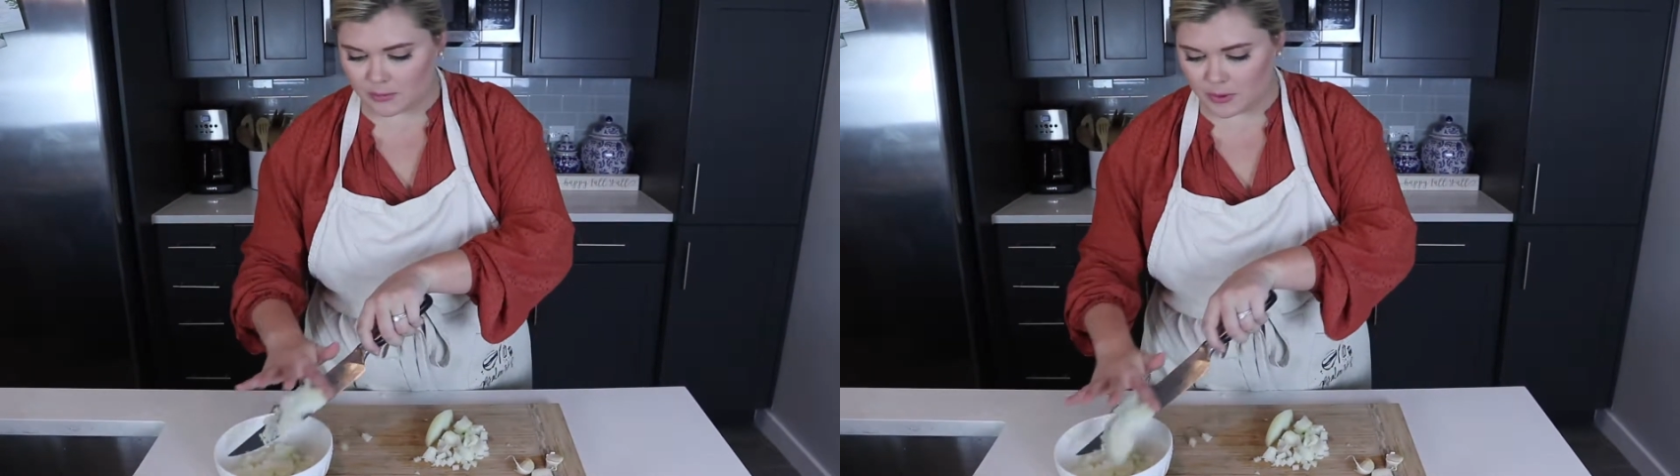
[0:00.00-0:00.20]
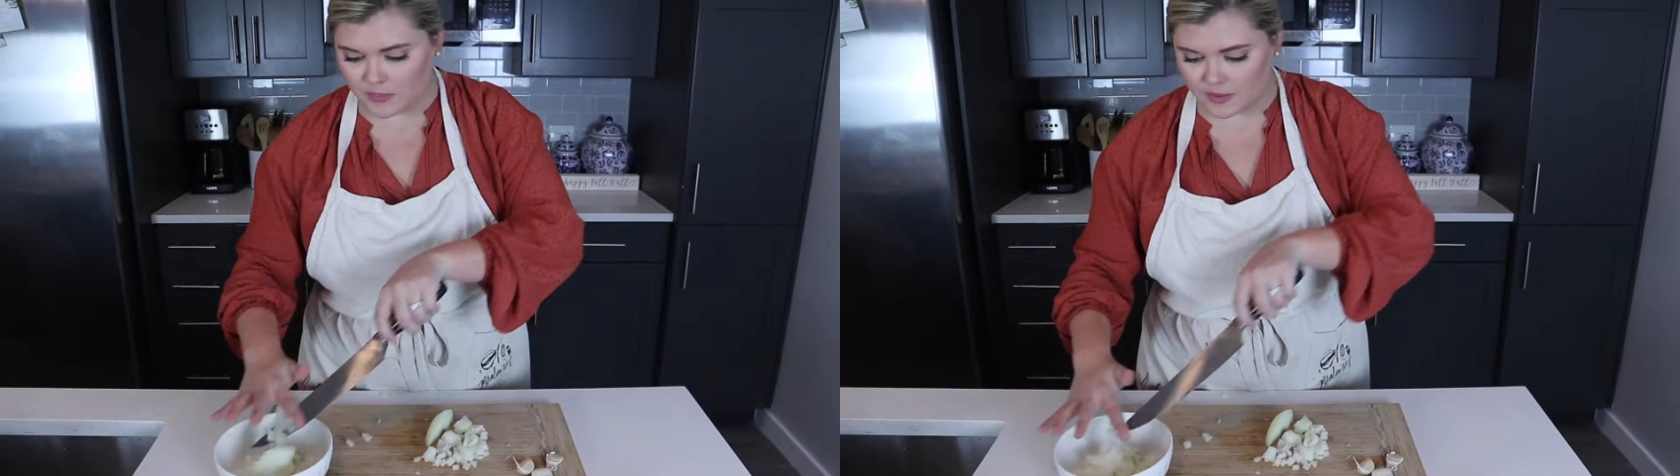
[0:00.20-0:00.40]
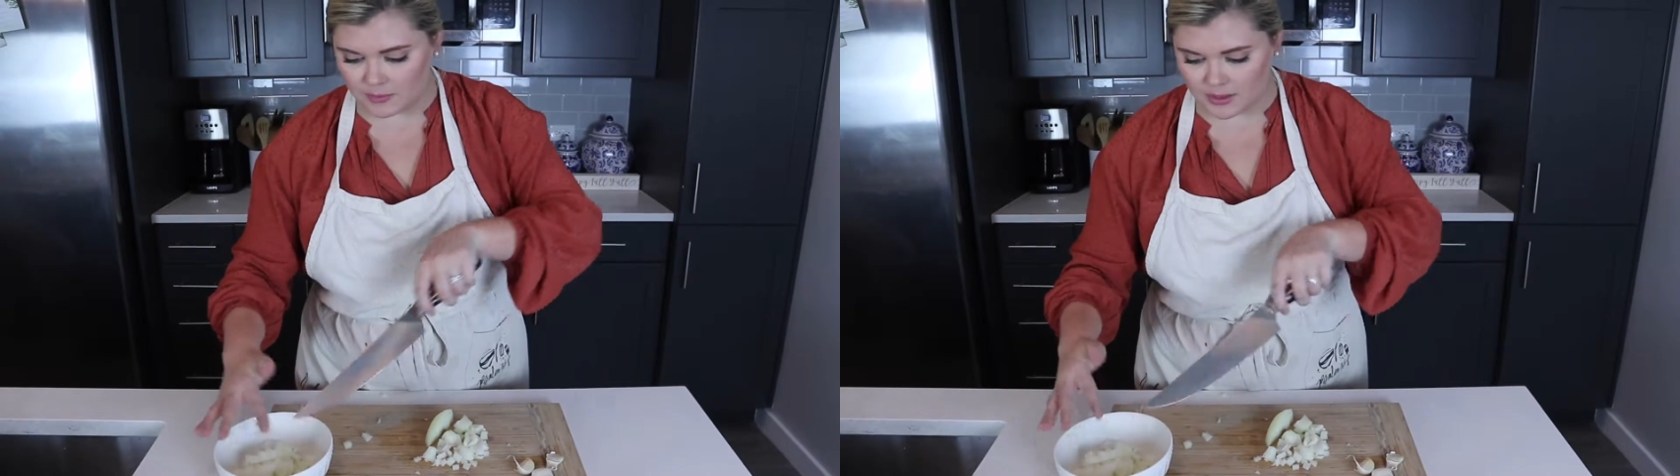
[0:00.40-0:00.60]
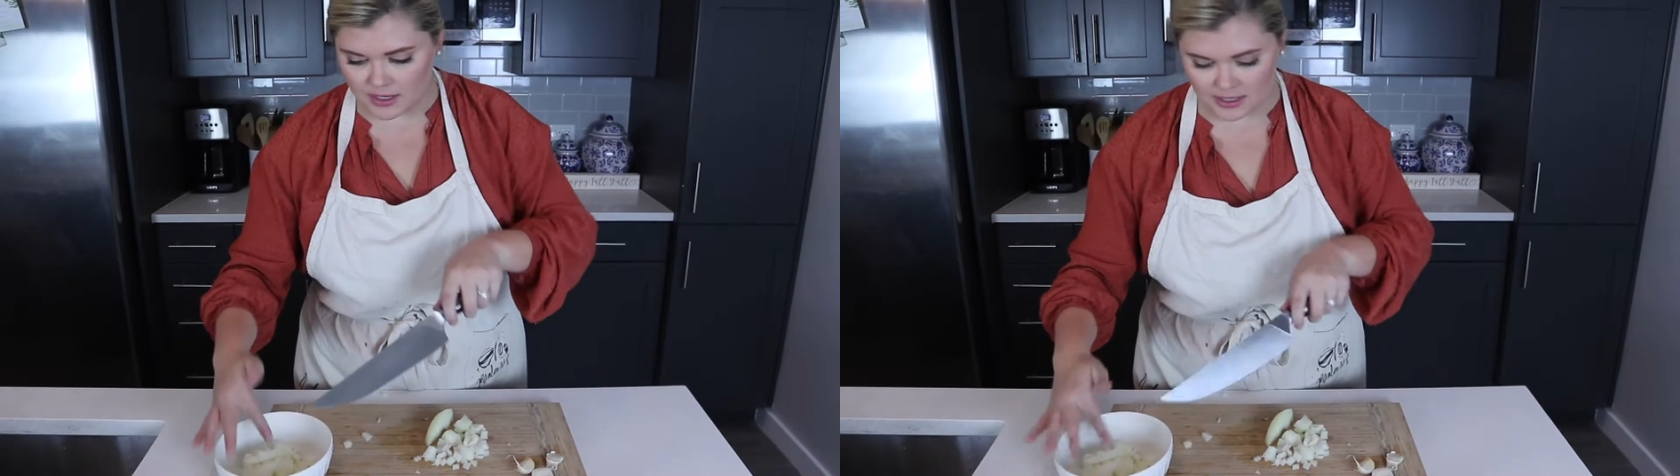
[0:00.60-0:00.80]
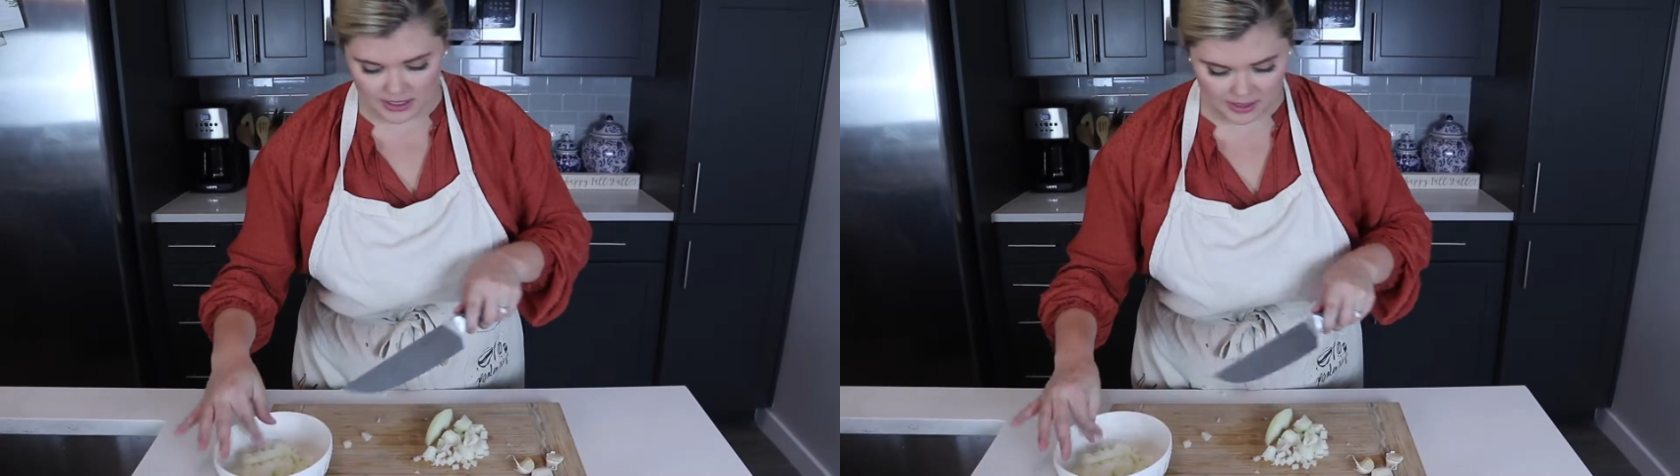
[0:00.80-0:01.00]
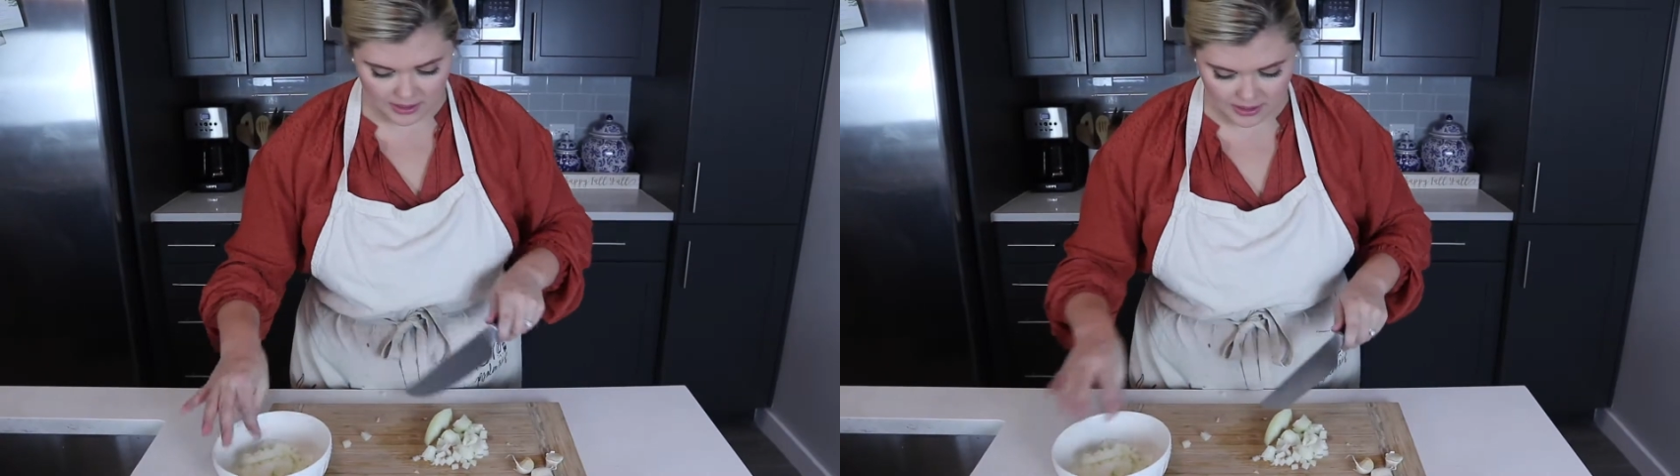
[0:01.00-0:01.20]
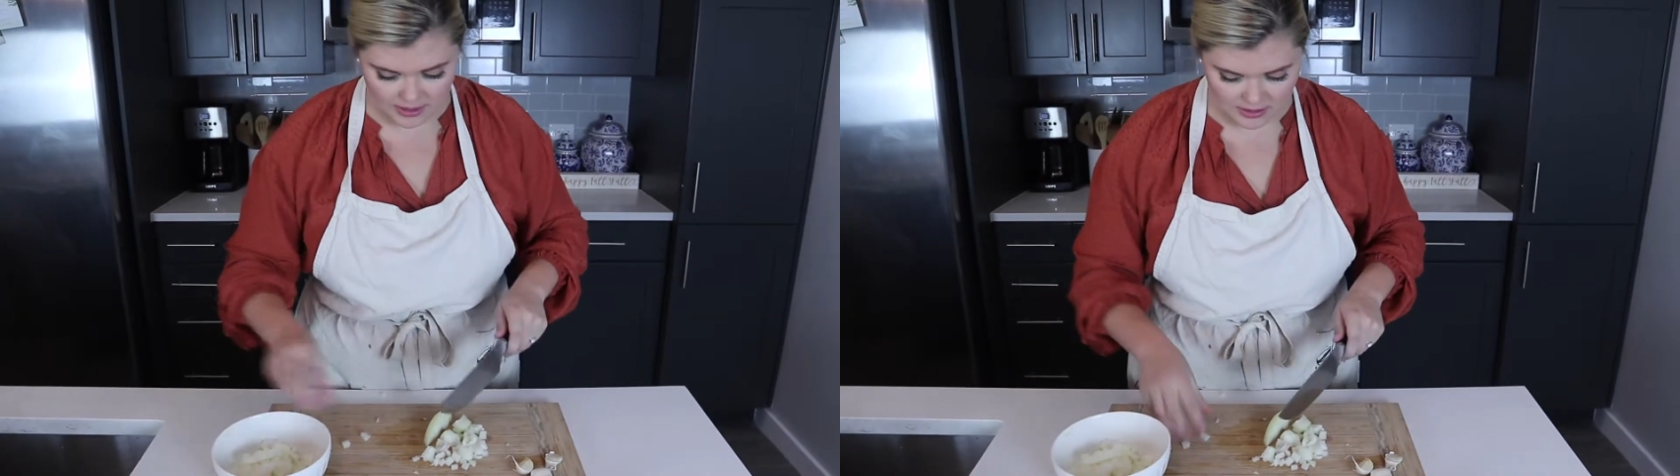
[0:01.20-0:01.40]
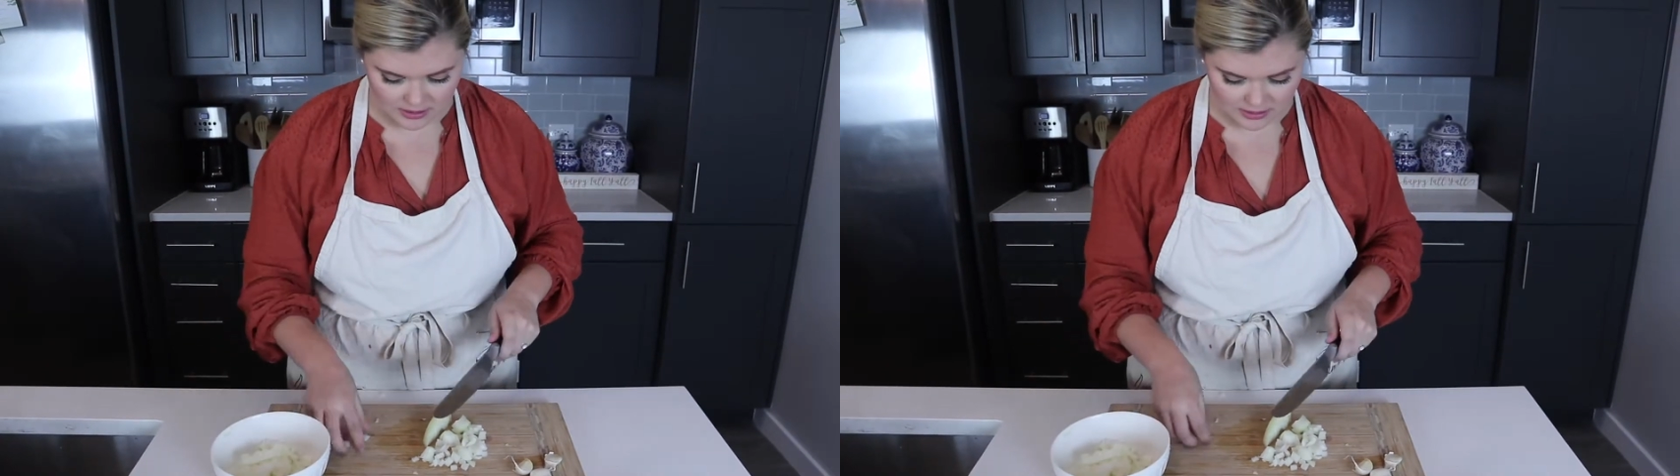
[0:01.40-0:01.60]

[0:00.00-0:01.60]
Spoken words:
put them in here.